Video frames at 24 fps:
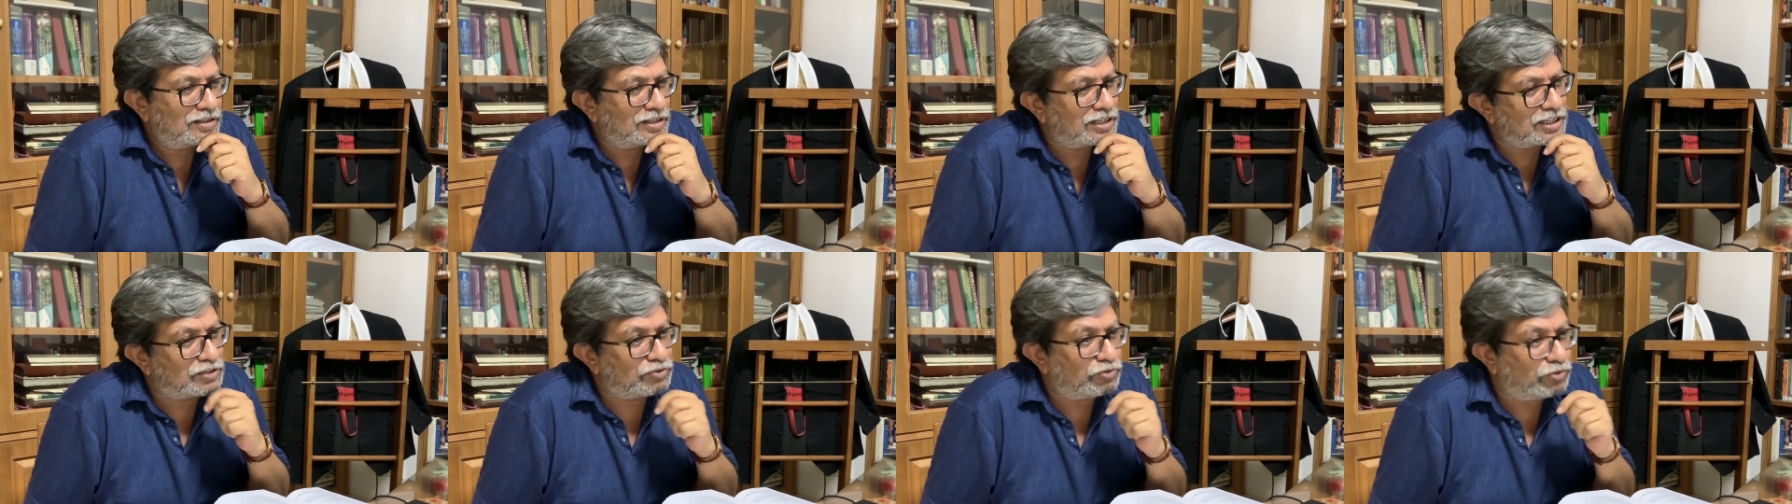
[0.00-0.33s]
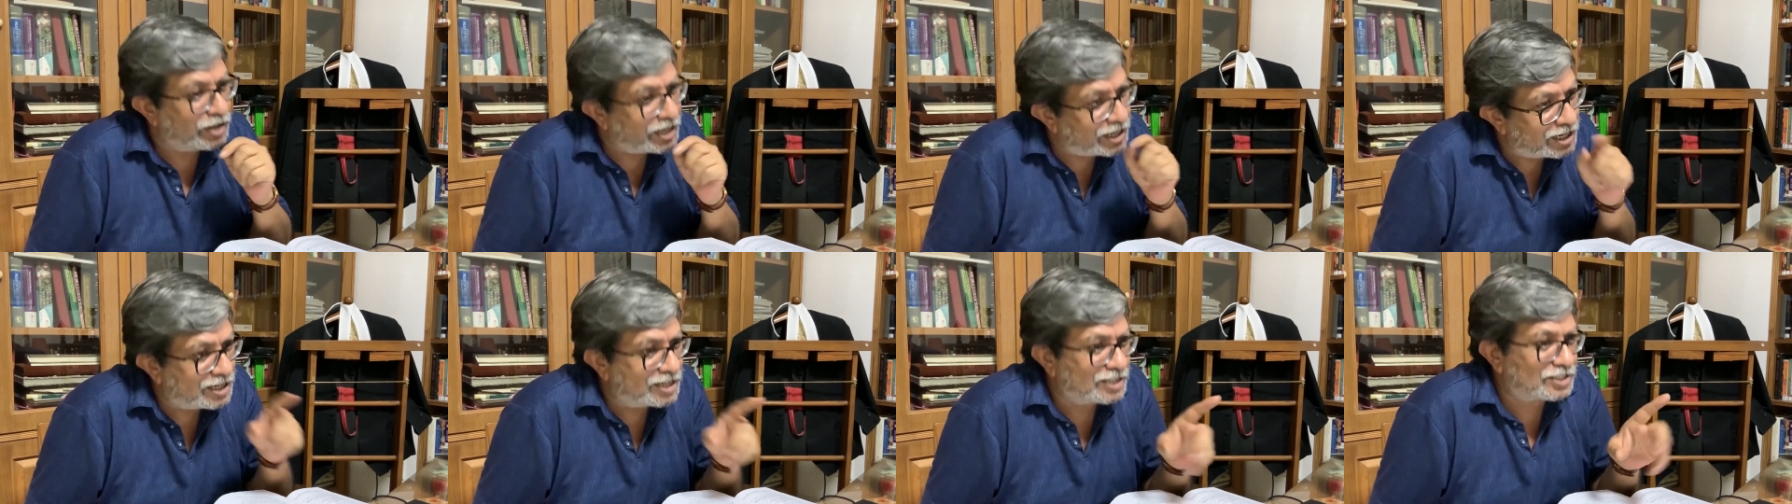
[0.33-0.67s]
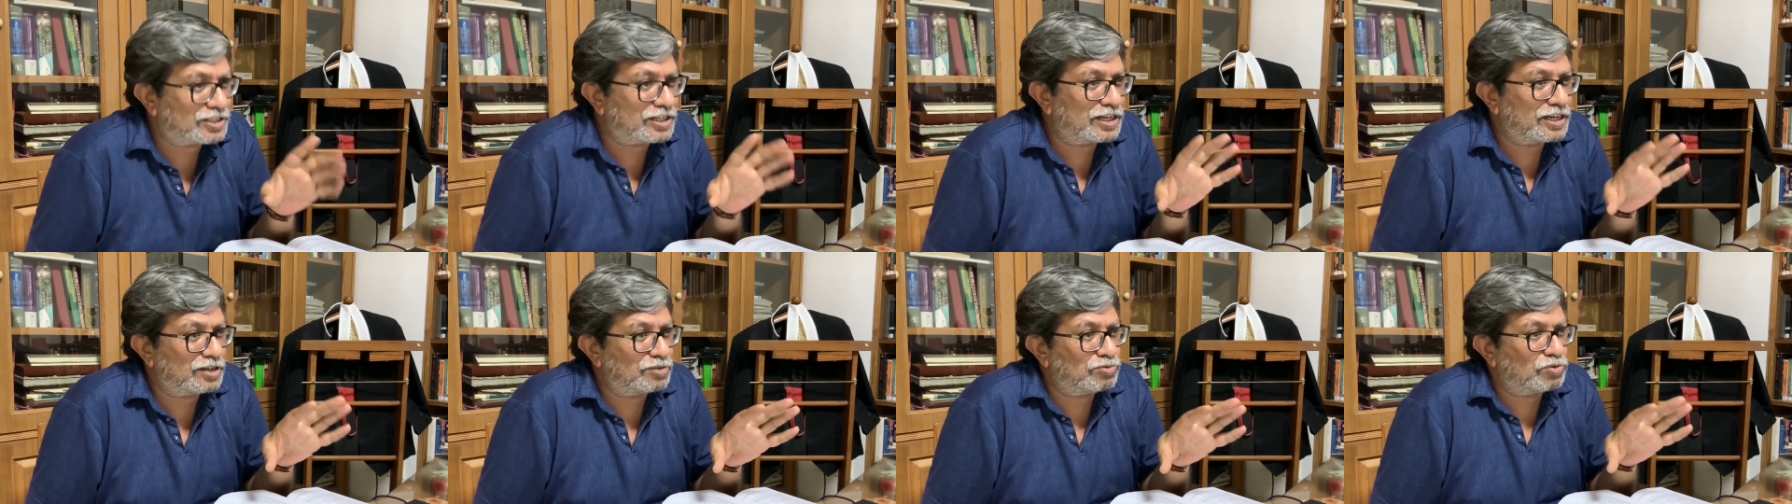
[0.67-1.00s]
is very
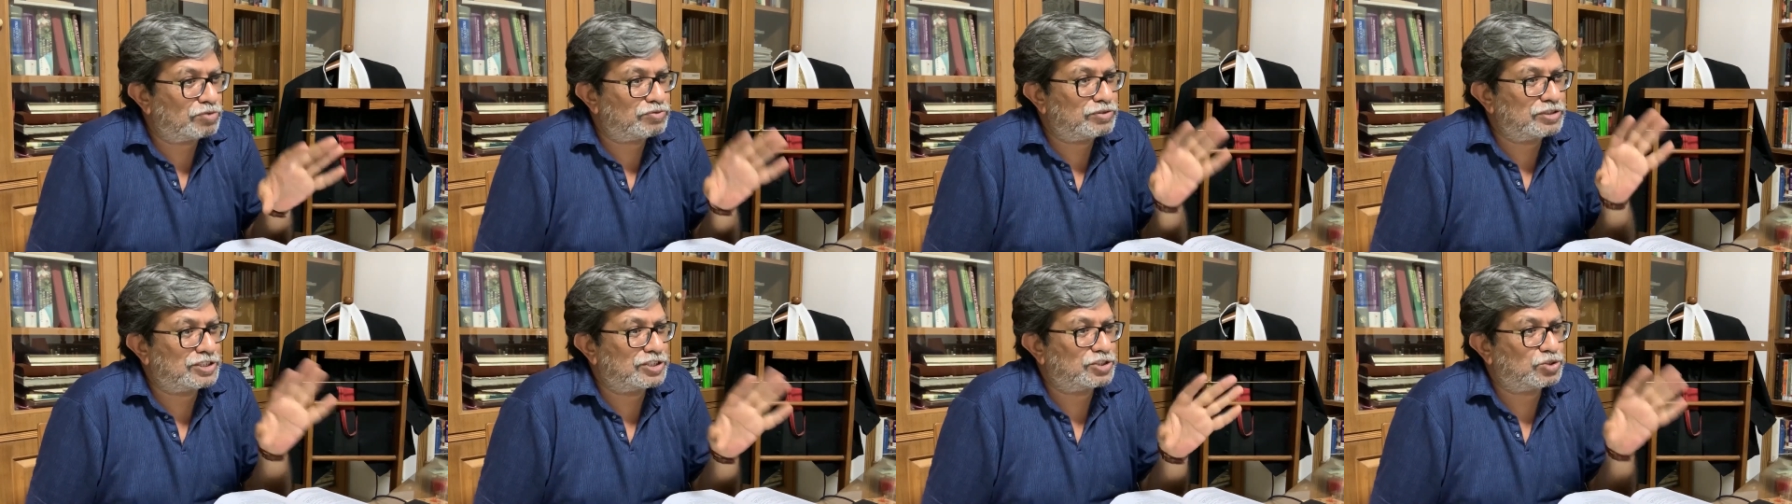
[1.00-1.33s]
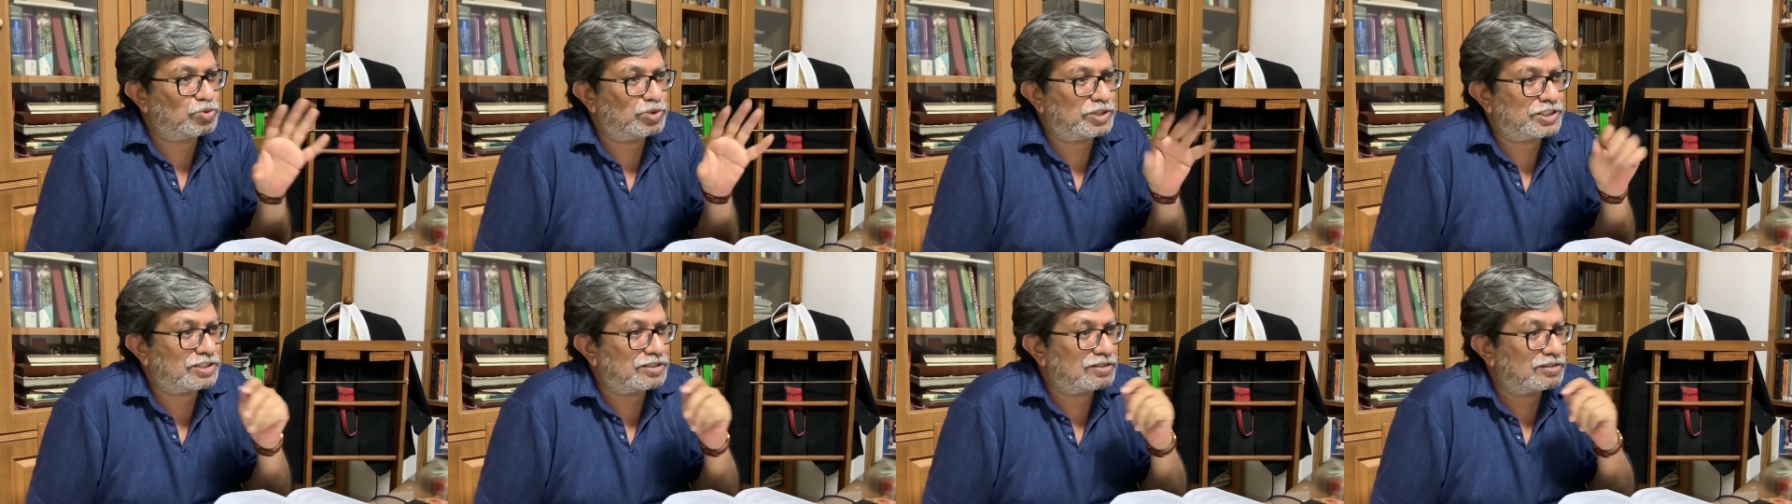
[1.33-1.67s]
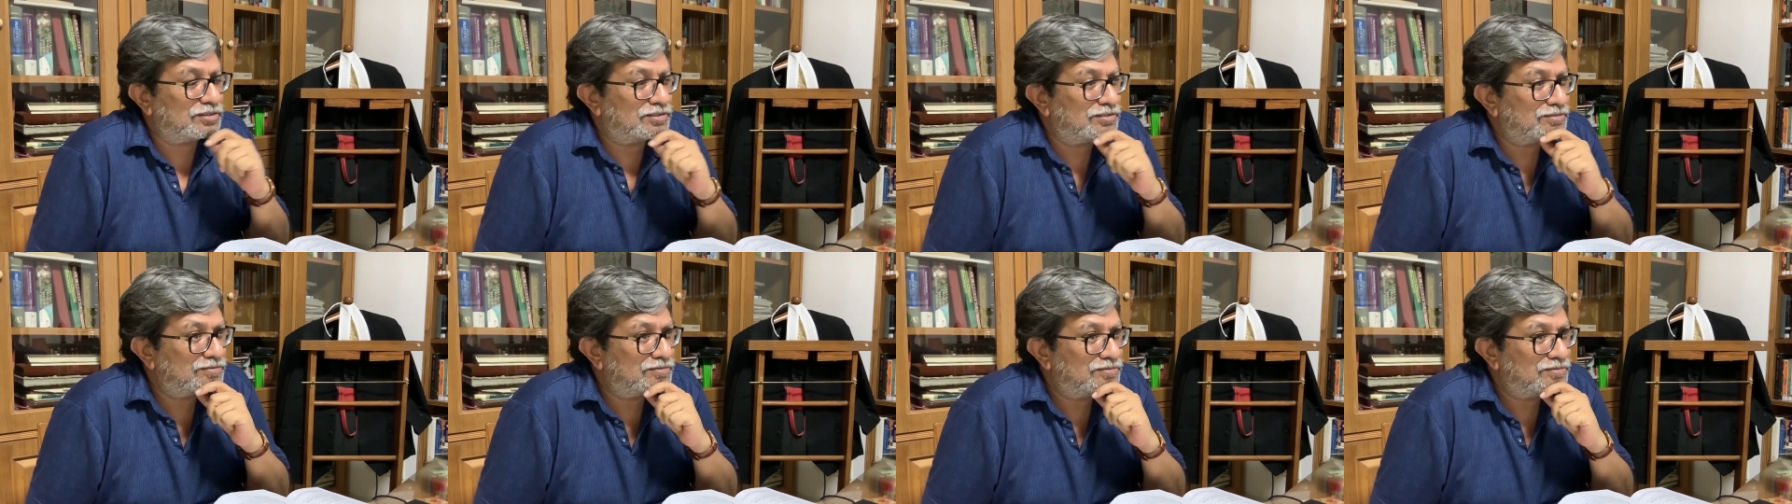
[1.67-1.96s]
illustrative of the situation